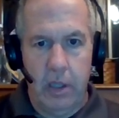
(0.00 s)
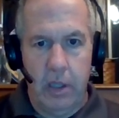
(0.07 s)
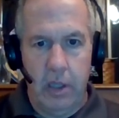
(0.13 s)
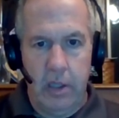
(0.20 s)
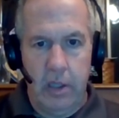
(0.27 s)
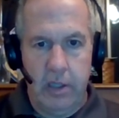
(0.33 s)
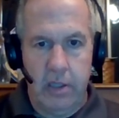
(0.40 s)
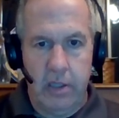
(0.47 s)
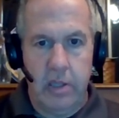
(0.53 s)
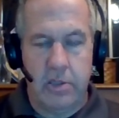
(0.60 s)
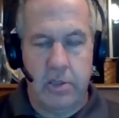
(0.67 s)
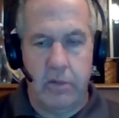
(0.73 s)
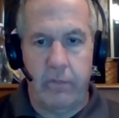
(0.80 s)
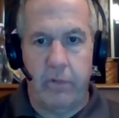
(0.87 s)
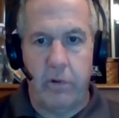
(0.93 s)
It's
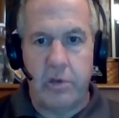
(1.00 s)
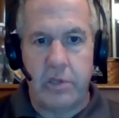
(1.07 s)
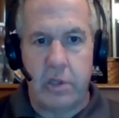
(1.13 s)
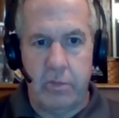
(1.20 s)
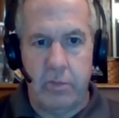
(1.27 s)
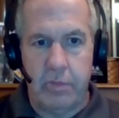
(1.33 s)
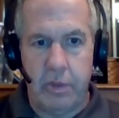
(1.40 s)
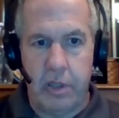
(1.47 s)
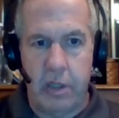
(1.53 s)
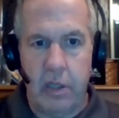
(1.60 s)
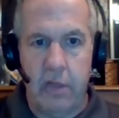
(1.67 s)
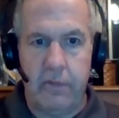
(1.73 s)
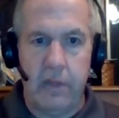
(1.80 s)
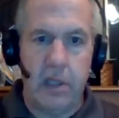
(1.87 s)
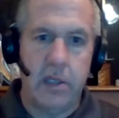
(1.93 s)
unfortunate, but
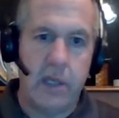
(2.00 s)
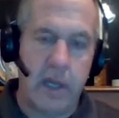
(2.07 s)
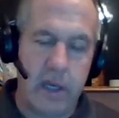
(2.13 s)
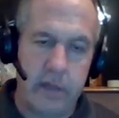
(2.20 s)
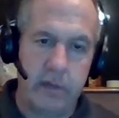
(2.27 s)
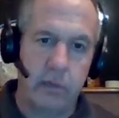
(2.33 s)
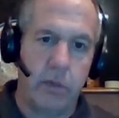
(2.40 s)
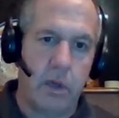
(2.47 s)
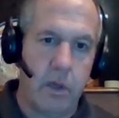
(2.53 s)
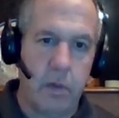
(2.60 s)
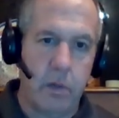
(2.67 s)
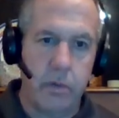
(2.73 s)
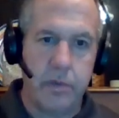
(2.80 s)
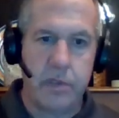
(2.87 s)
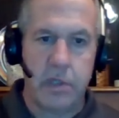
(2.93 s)
if they die in the
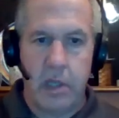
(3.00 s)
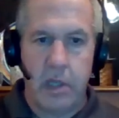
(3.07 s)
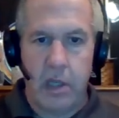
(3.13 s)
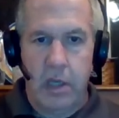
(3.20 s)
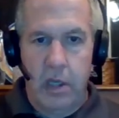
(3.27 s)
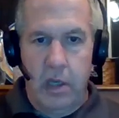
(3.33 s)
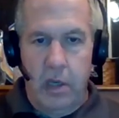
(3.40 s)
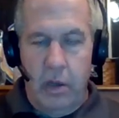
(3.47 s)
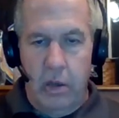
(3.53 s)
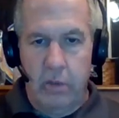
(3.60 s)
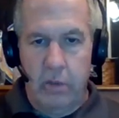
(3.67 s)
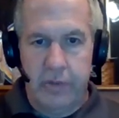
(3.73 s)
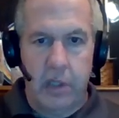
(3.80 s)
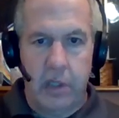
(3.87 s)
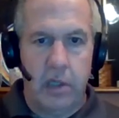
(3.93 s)
roads,
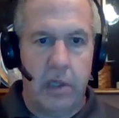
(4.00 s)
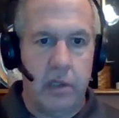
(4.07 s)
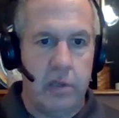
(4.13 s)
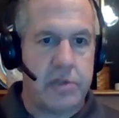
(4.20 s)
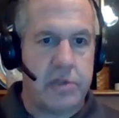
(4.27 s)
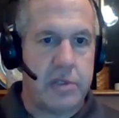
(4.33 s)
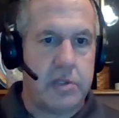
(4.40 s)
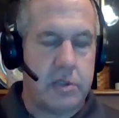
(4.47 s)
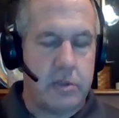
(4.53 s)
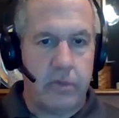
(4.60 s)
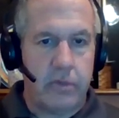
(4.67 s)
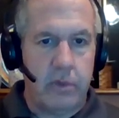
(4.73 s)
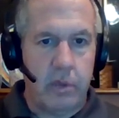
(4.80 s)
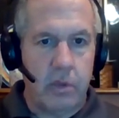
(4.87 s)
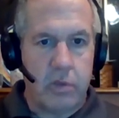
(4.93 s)
hopefully the hunter's
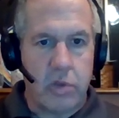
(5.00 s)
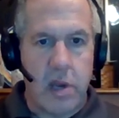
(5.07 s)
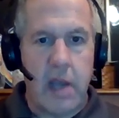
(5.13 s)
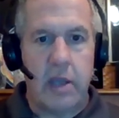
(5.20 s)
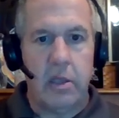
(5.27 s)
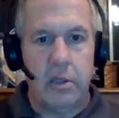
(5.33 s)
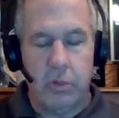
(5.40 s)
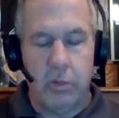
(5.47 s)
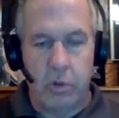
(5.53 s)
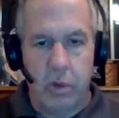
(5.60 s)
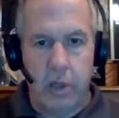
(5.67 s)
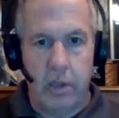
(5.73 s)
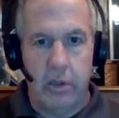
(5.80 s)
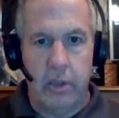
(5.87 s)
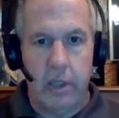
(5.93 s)
tracking them
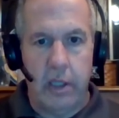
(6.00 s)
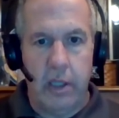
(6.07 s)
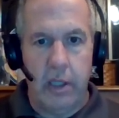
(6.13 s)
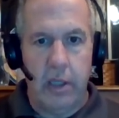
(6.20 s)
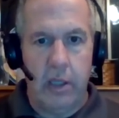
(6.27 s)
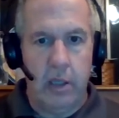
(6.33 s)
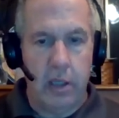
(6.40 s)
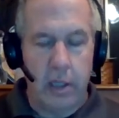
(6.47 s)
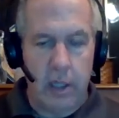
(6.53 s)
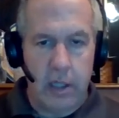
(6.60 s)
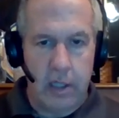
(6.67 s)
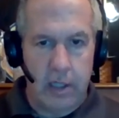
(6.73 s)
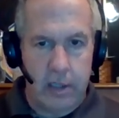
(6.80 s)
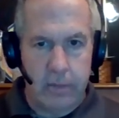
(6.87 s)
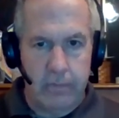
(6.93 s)
quickly.
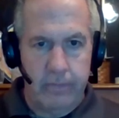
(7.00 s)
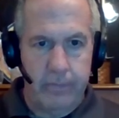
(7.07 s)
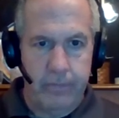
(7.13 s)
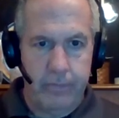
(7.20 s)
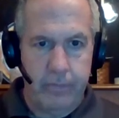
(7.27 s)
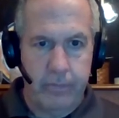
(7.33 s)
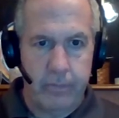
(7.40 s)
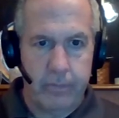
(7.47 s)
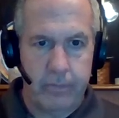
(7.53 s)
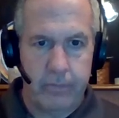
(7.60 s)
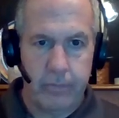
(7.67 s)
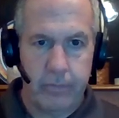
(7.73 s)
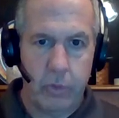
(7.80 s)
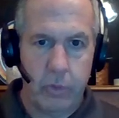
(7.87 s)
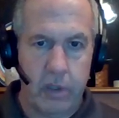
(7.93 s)

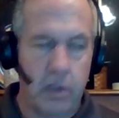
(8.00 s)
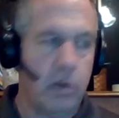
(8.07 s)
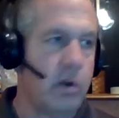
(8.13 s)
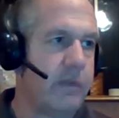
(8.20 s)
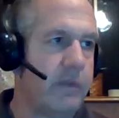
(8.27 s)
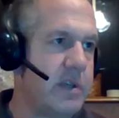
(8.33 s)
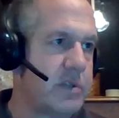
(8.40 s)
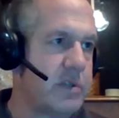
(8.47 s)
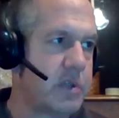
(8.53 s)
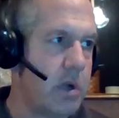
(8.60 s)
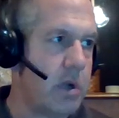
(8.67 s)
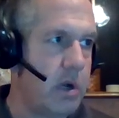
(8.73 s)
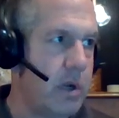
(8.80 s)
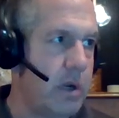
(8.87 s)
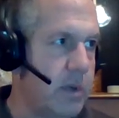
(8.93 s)
We can notify
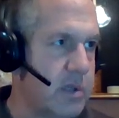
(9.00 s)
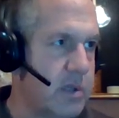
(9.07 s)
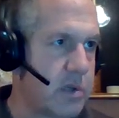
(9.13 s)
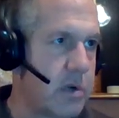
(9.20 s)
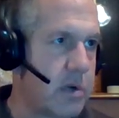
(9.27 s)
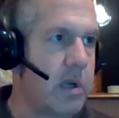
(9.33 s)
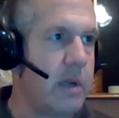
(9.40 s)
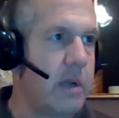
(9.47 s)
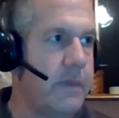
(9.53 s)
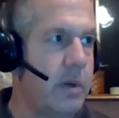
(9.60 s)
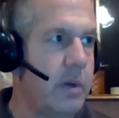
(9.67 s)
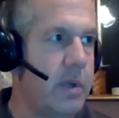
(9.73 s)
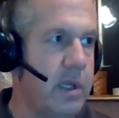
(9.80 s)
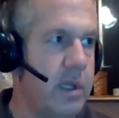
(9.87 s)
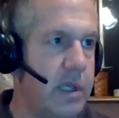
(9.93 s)
security and get security up
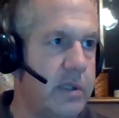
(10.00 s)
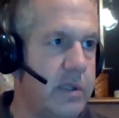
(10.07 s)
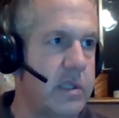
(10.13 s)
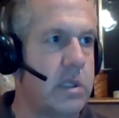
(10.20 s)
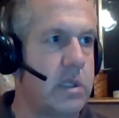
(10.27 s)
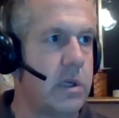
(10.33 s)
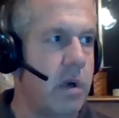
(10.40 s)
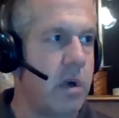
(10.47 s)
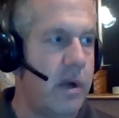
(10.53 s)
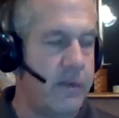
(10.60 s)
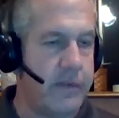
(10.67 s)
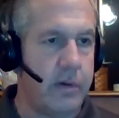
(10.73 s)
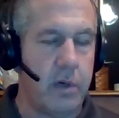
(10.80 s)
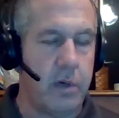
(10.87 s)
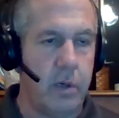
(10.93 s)
there. We can get the deer
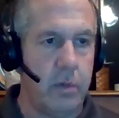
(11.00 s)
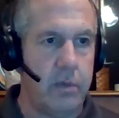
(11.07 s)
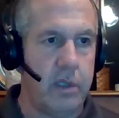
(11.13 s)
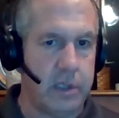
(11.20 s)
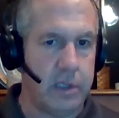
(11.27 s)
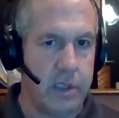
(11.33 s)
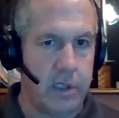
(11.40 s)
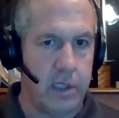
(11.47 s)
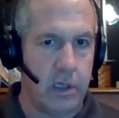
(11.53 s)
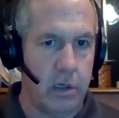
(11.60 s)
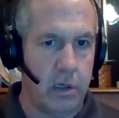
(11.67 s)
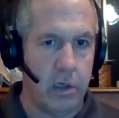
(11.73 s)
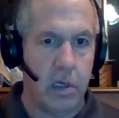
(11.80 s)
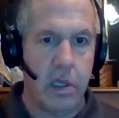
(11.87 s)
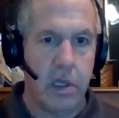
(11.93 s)
off the road, get the
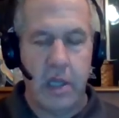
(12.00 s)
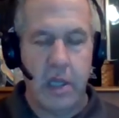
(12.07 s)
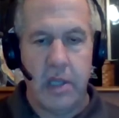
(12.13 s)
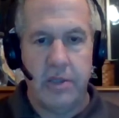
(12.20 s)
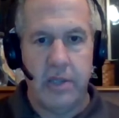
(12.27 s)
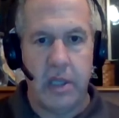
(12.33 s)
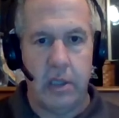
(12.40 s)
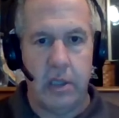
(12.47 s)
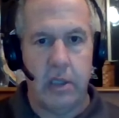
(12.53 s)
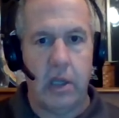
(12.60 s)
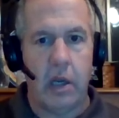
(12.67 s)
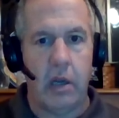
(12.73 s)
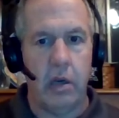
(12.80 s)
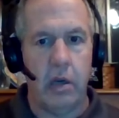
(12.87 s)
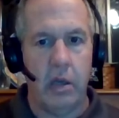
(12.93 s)
deer taken
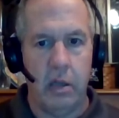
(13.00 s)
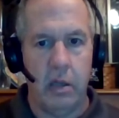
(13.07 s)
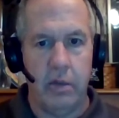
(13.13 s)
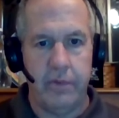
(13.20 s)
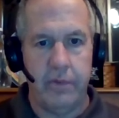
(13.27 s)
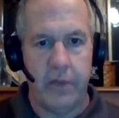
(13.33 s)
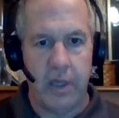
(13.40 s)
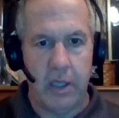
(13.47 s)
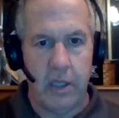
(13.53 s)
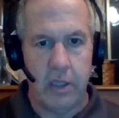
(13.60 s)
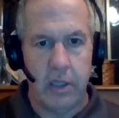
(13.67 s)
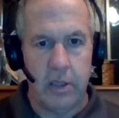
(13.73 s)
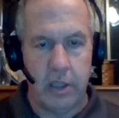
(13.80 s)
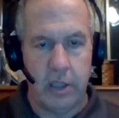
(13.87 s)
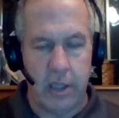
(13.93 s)
care of,
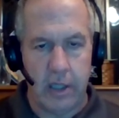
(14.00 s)
and